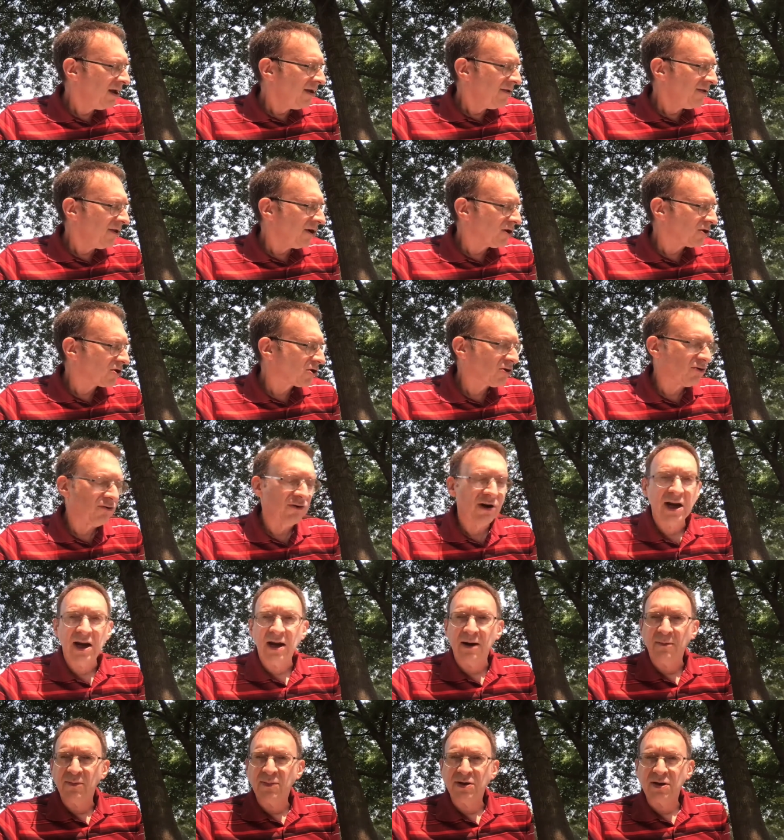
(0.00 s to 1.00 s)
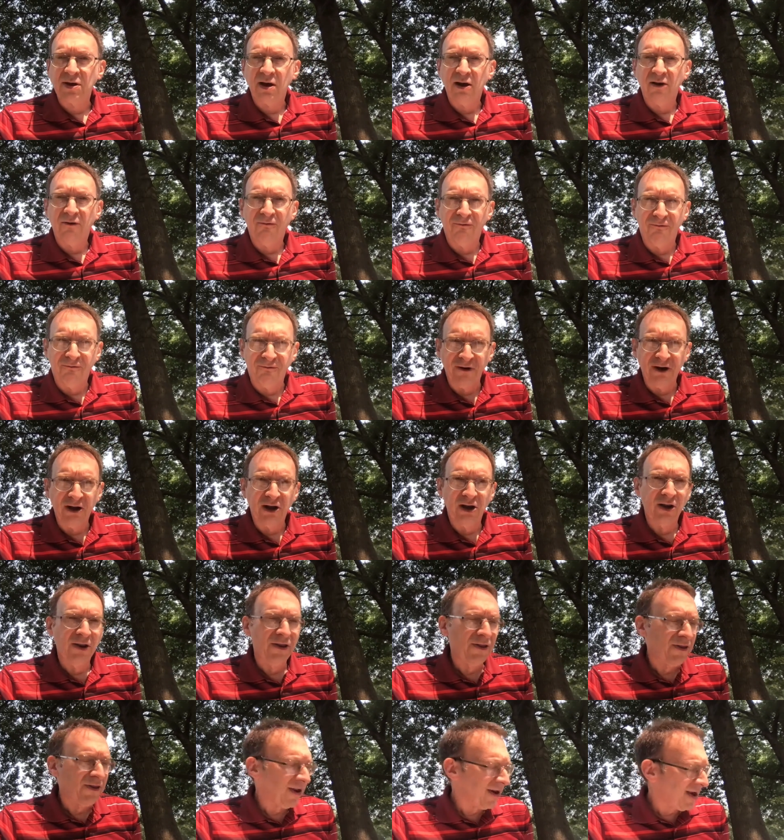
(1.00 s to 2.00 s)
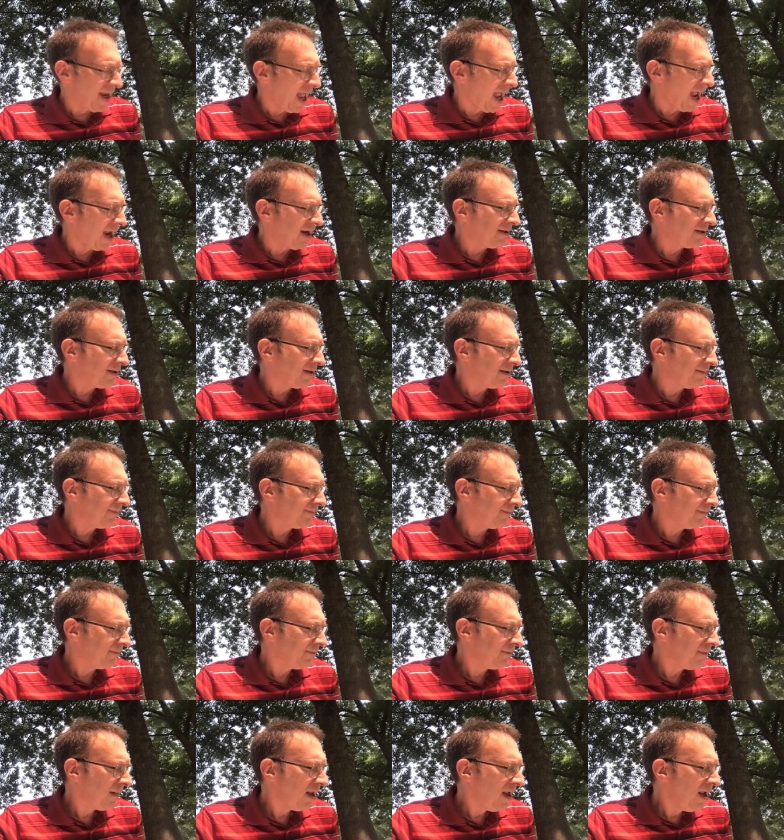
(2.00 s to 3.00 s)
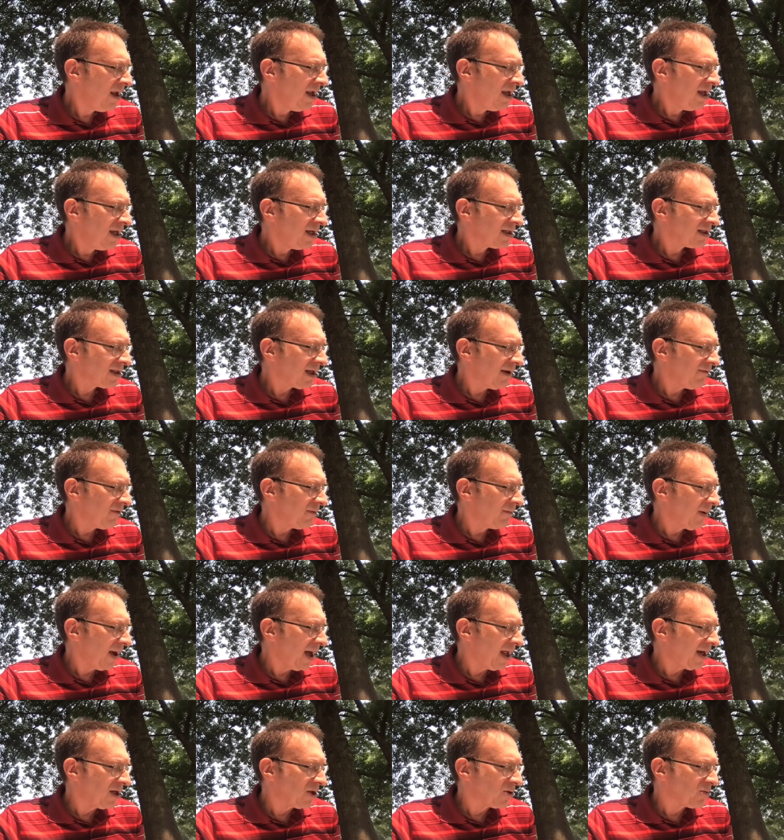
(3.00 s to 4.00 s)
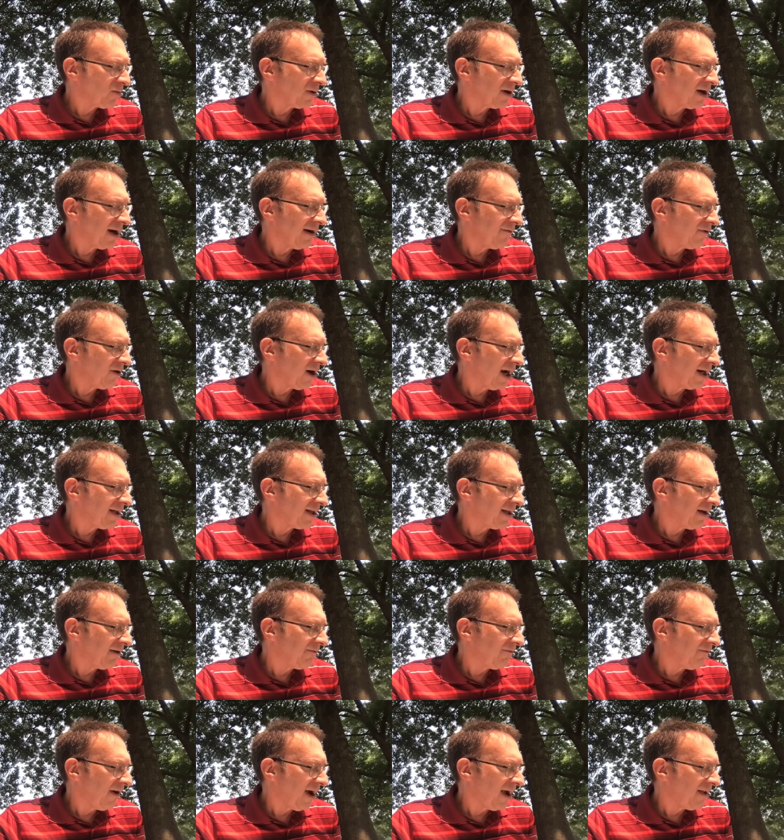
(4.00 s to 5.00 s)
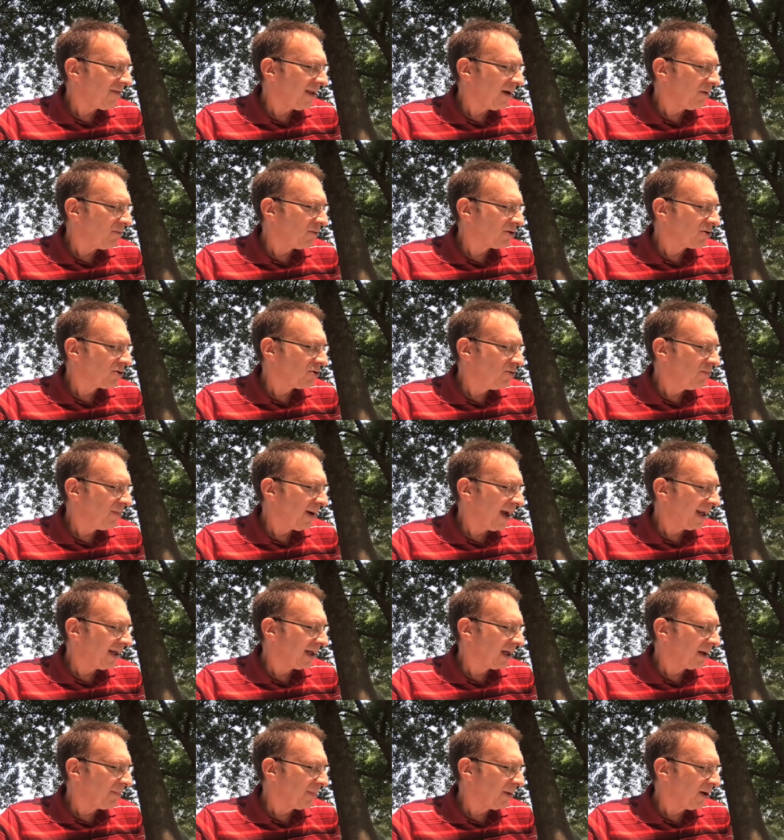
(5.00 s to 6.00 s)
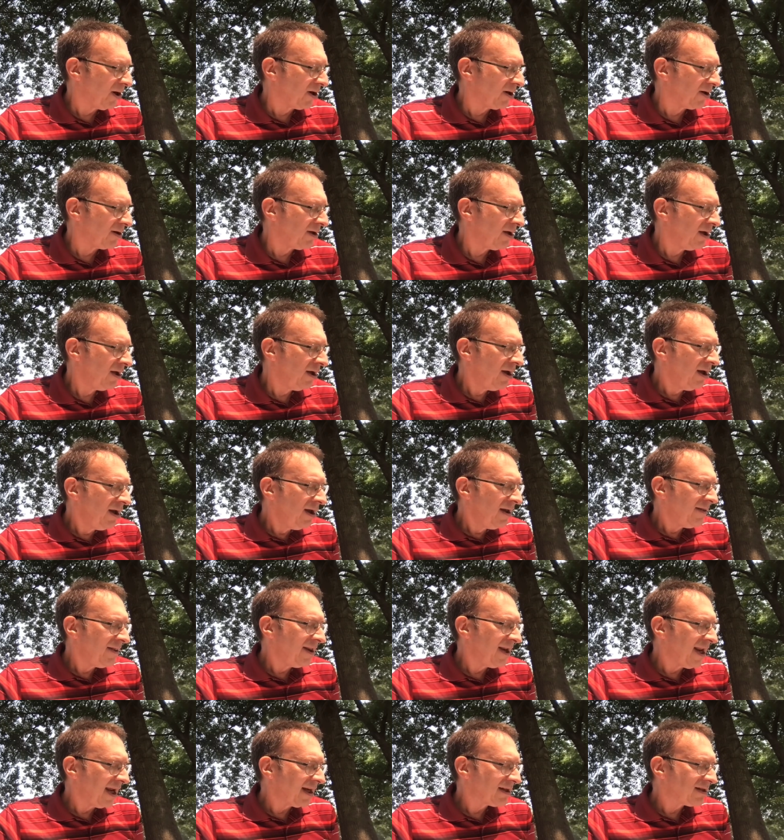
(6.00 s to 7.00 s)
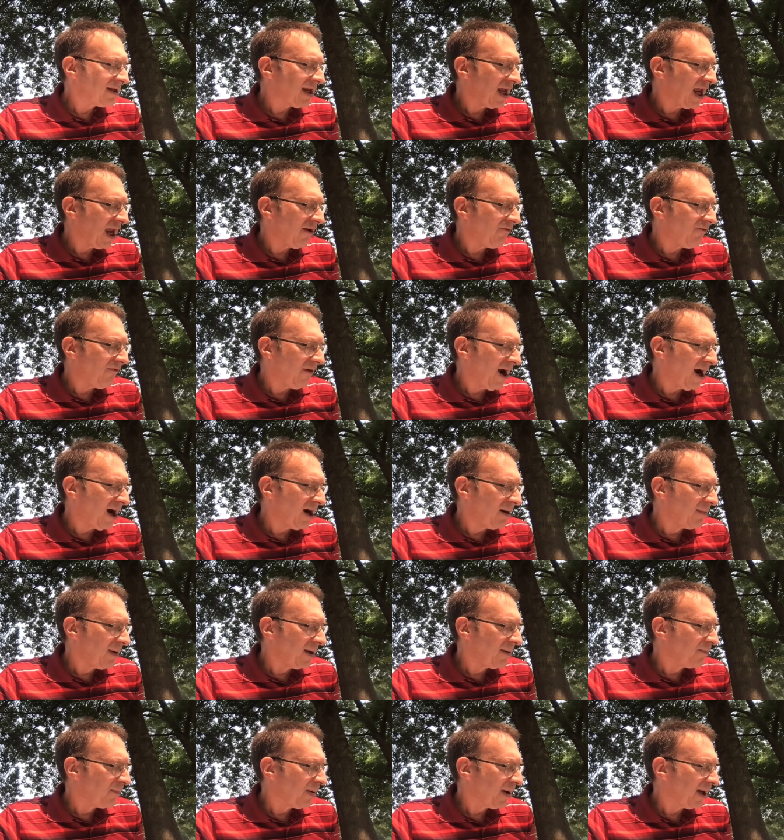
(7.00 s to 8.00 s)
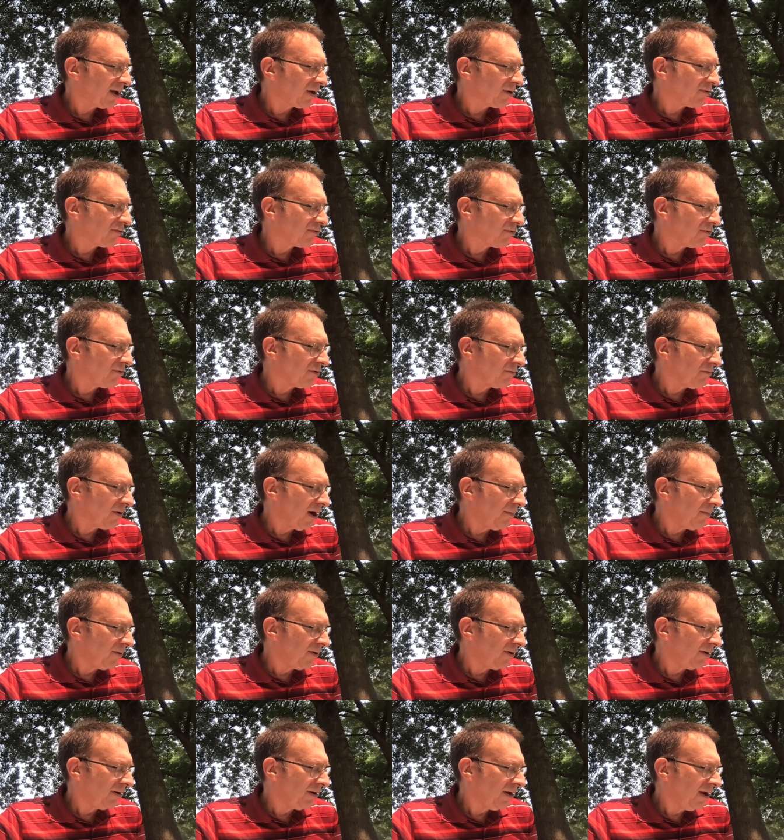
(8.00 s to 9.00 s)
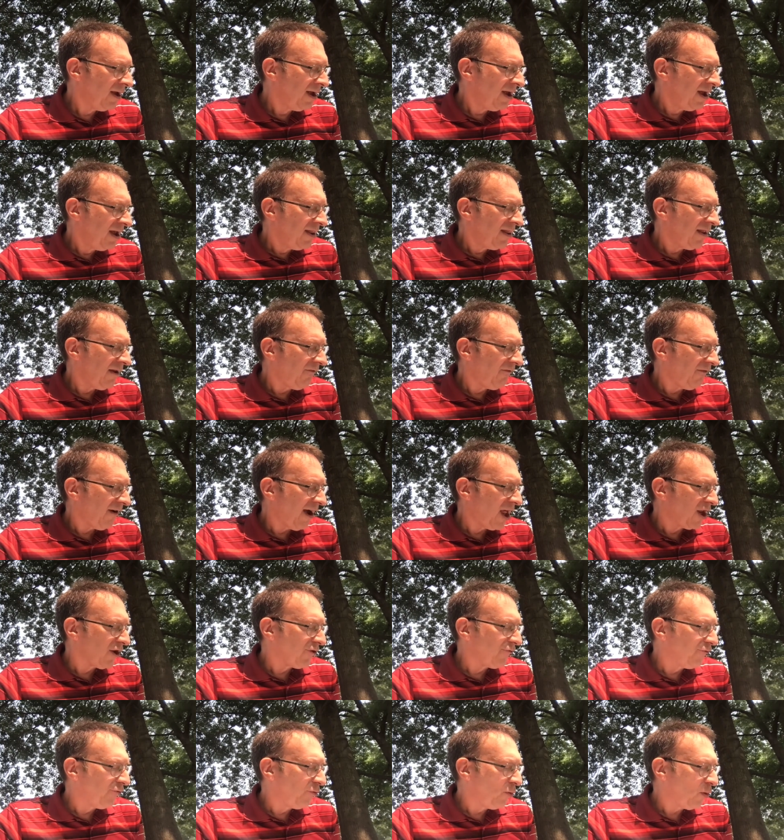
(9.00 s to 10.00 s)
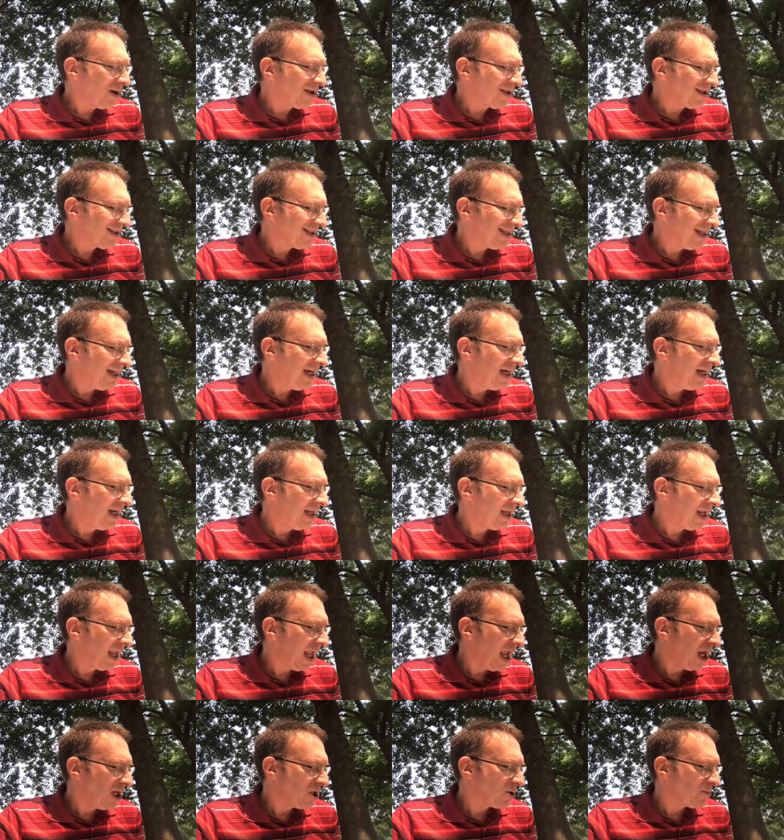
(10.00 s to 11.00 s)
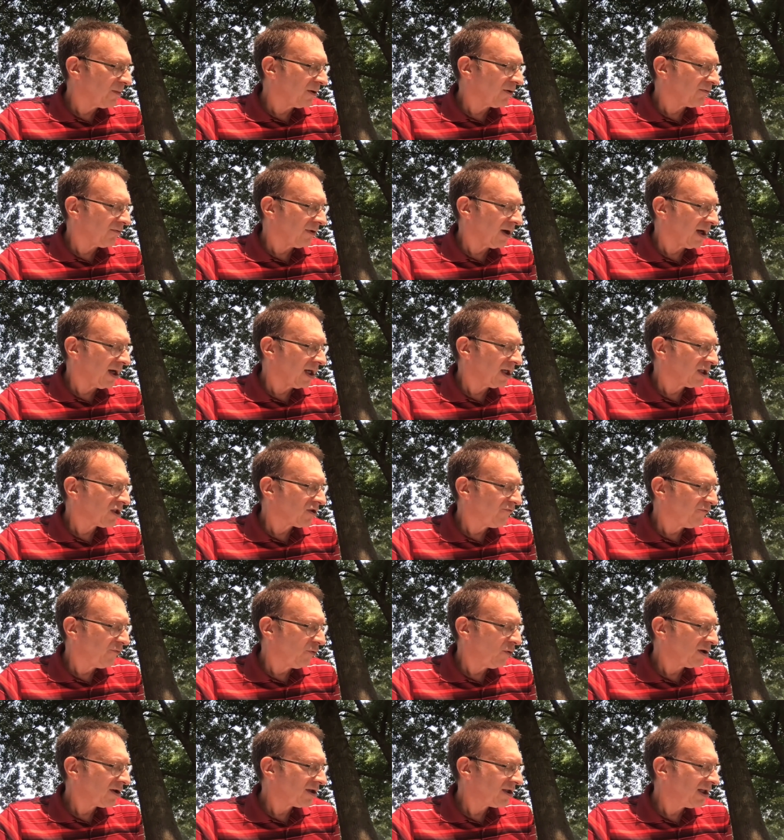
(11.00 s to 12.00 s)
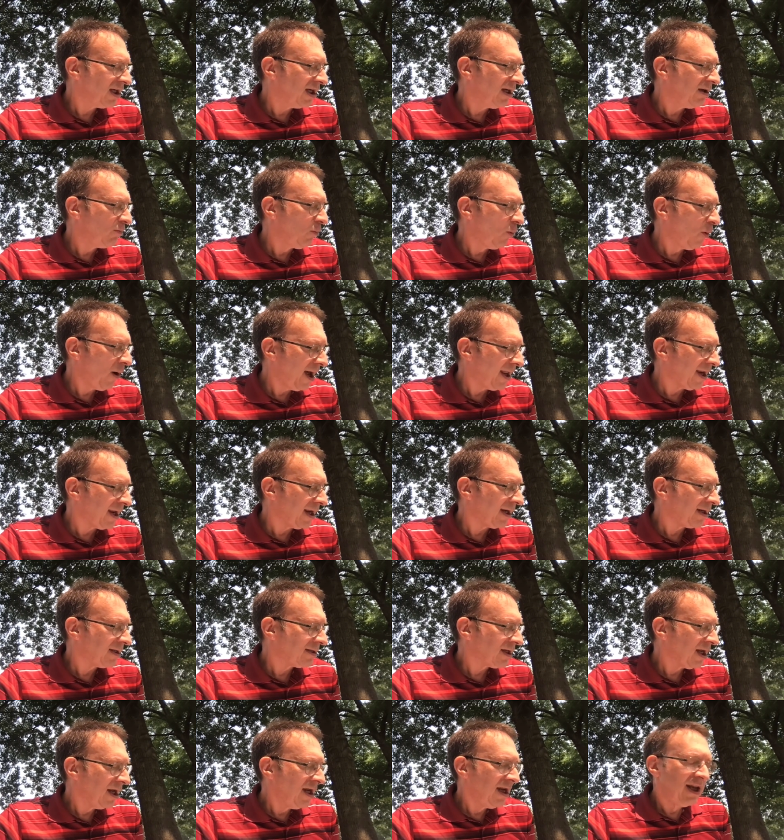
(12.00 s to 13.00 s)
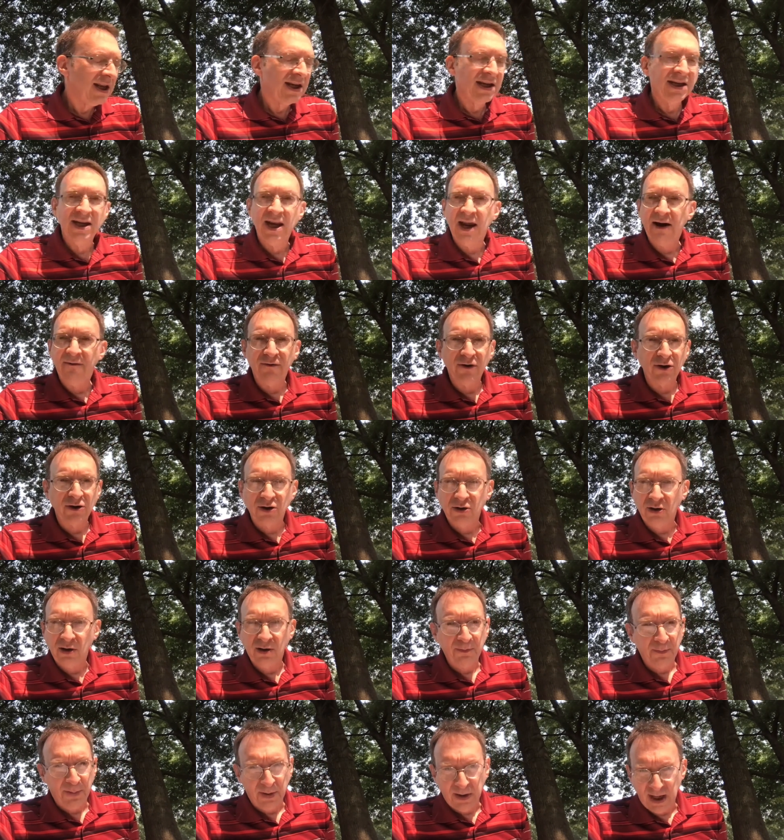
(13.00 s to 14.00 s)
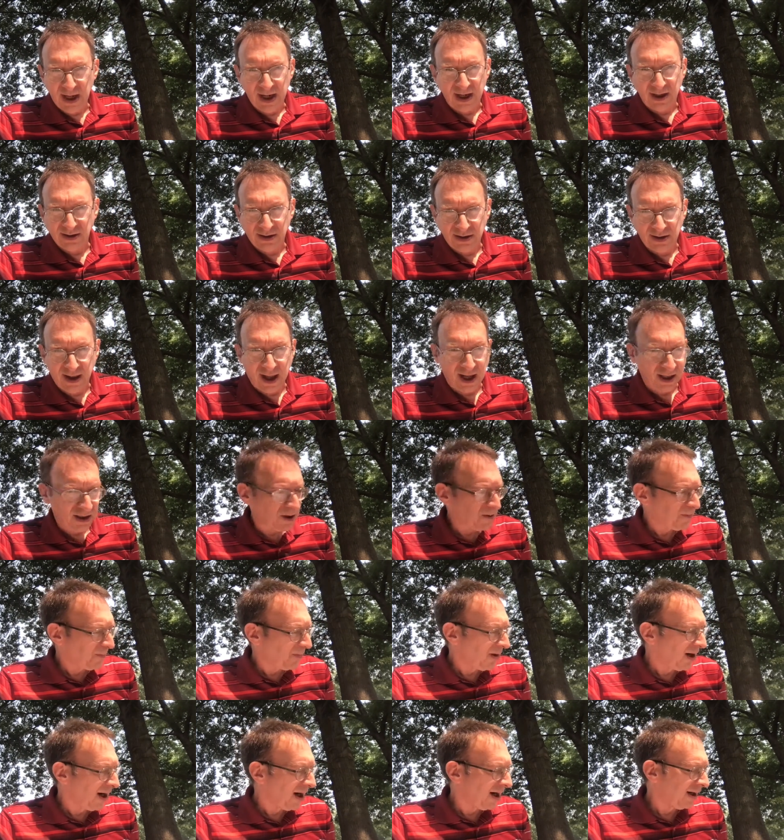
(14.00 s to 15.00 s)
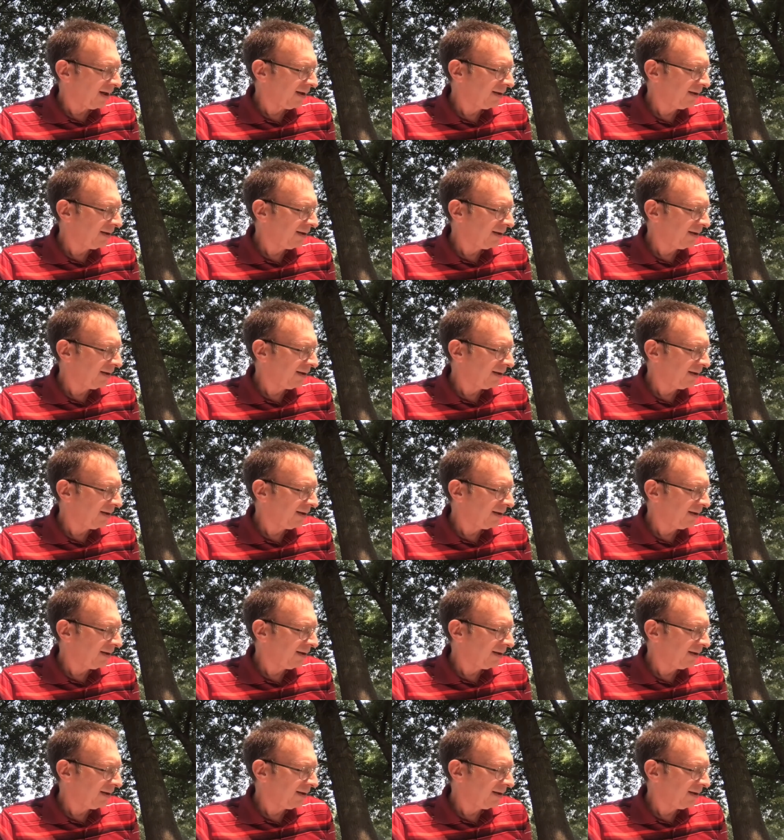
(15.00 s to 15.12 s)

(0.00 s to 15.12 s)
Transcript: Their screams filled the night. Seven bodies were never identified, they were too badly burned. The next day, firemen picked through the rubble. They found 14 engagement rings, 14 weddings never took place that spring.